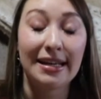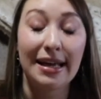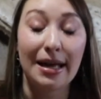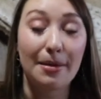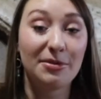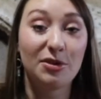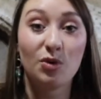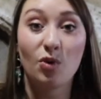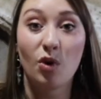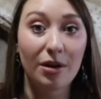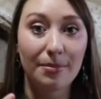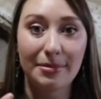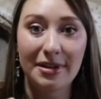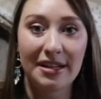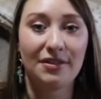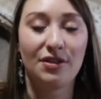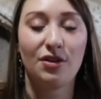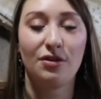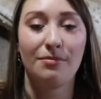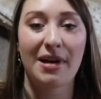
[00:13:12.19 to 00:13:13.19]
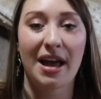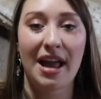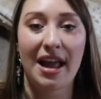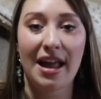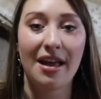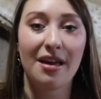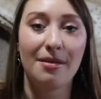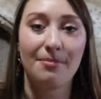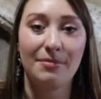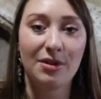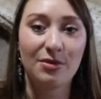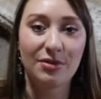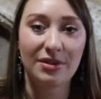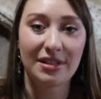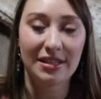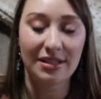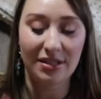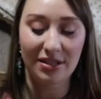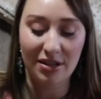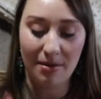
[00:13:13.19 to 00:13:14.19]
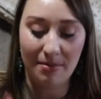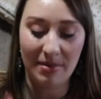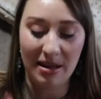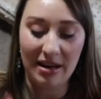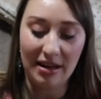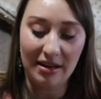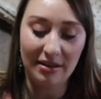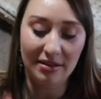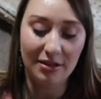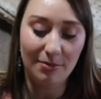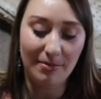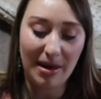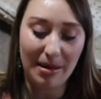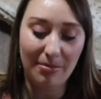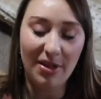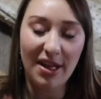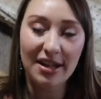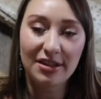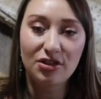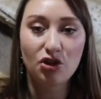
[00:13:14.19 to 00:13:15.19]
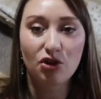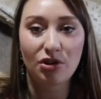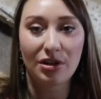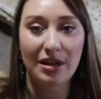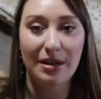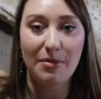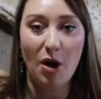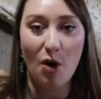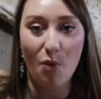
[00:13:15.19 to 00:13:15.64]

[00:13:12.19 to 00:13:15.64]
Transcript: absorbed into my immune system and into my bloodstream